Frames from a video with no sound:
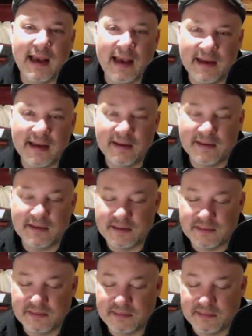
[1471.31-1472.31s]

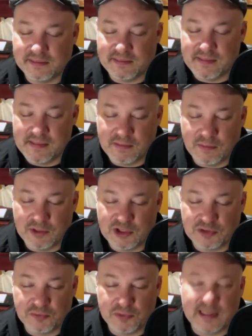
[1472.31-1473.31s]
and
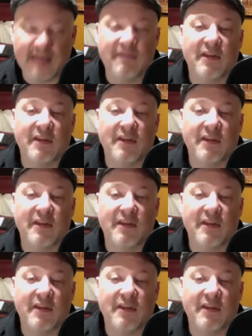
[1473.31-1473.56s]
which would